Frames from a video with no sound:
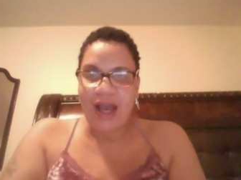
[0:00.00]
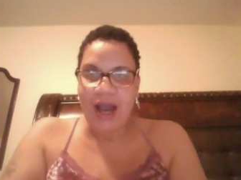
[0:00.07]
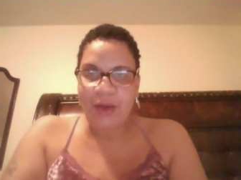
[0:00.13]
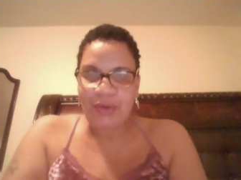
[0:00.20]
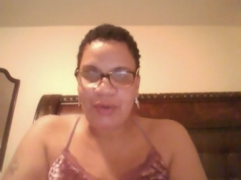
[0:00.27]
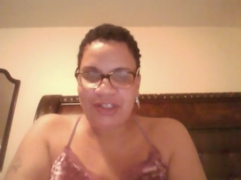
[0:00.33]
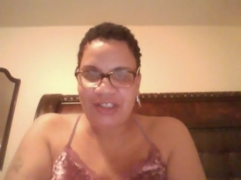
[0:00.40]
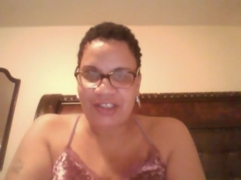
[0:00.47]
i
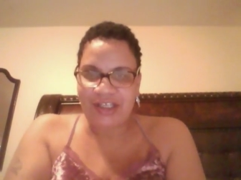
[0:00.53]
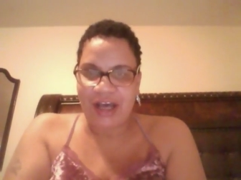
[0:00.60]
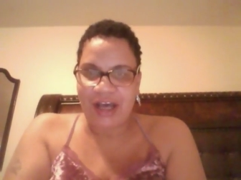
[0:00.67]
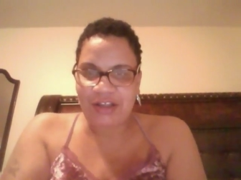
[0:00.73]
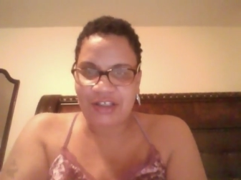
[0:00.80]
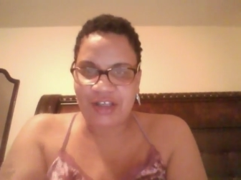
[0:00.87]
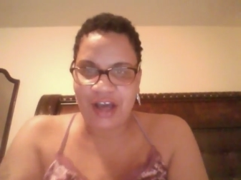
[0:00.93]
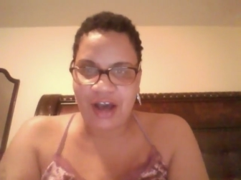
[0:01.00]
wanted to
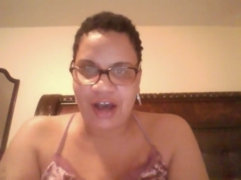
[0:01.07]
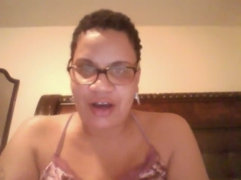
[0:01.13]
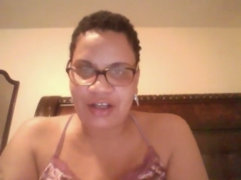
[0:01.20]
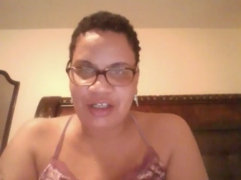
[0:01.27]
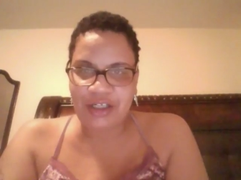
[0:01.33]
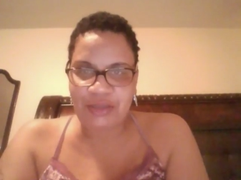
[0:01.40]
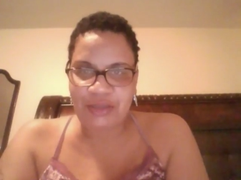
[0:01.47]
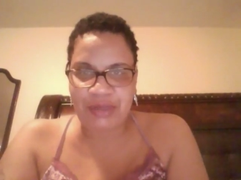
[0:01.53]
talk to y'all a
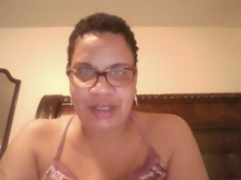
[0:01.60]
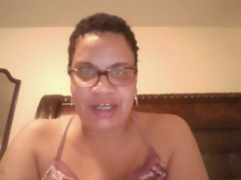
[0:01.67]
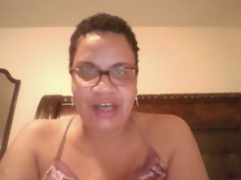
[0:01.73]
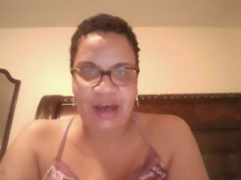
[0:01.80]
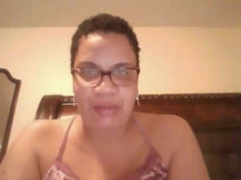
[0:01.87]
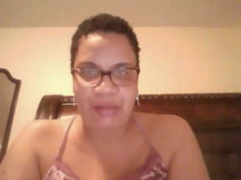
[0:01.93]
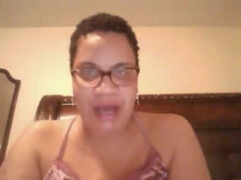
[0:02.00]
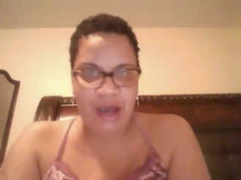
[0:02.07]
little
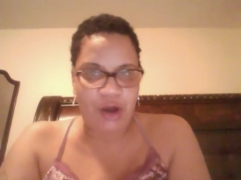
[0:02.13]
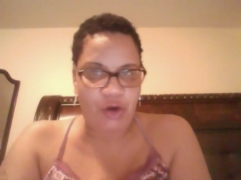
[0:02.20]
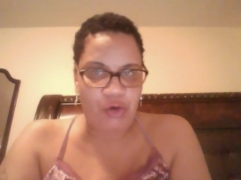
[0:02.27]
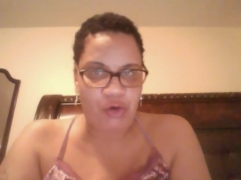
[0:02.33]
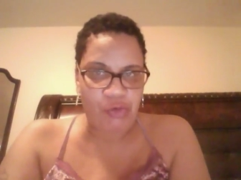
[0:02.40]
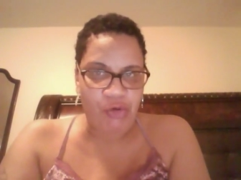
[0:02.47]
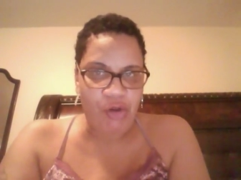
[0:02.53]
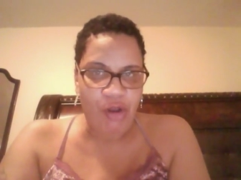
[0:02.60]
bit
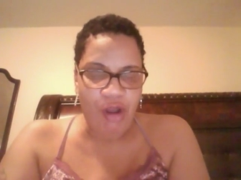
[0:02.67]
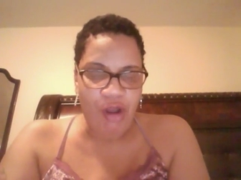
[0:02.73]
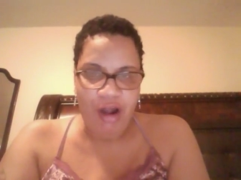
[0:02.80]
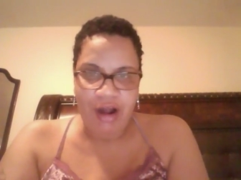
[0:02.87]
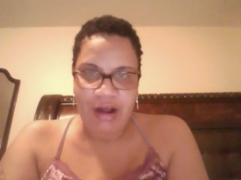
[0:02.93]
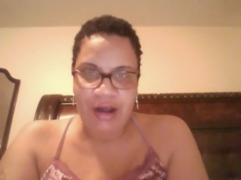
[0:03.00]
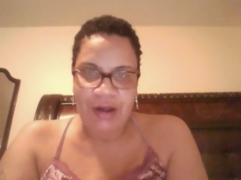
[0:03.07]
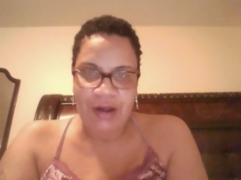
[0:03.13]
about
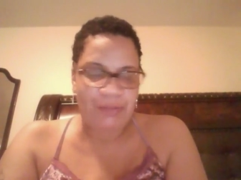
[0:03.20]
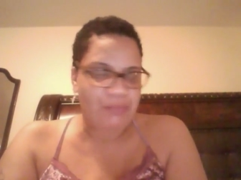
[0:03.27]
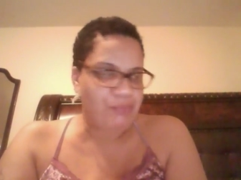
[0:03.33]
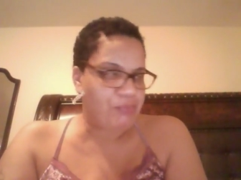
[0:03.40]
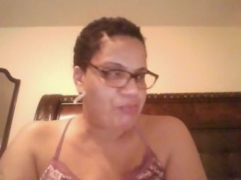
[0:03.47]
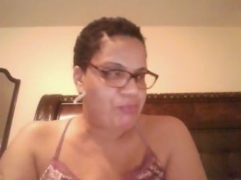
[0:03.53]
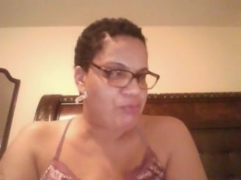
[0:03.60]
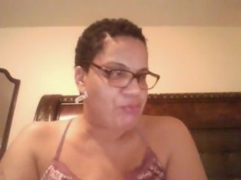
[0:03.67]
um
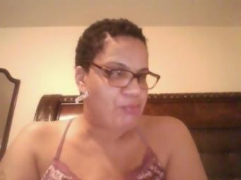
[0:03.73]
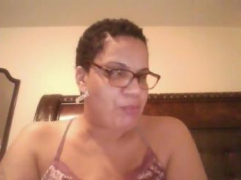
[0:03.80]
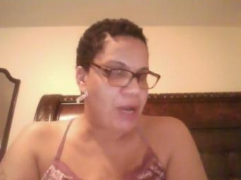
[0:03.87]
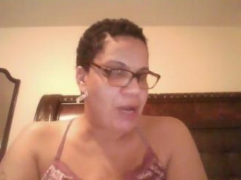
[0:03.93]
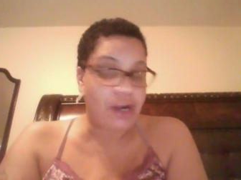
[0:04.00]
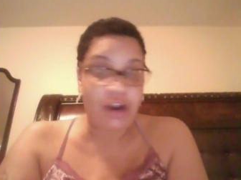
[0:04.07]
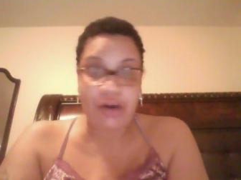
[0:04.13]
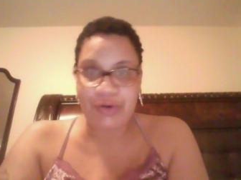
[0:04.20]

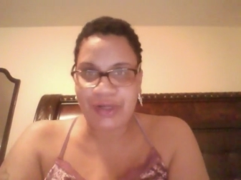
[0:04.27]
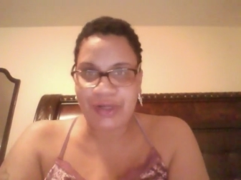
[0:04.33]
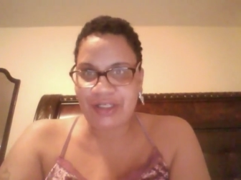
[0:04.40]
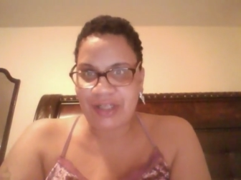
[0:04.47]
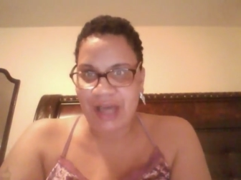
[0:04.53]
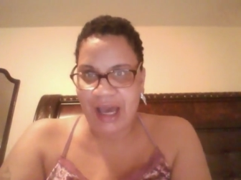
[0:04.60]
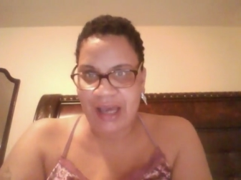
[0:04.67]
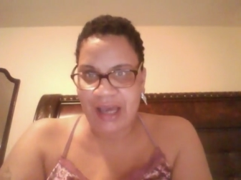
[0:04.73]
my
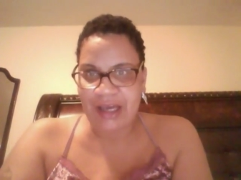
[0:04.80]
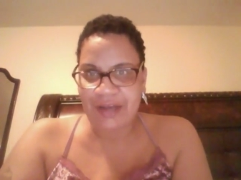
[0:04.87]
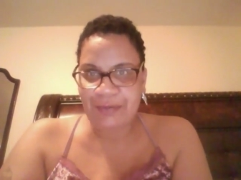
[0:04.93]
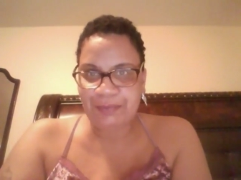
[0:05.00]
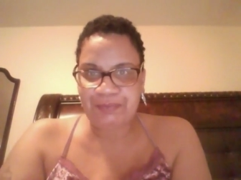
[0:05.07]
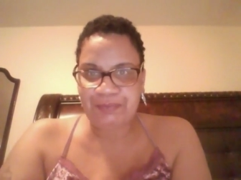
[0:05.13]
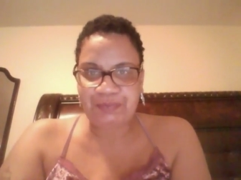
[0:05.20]
current diet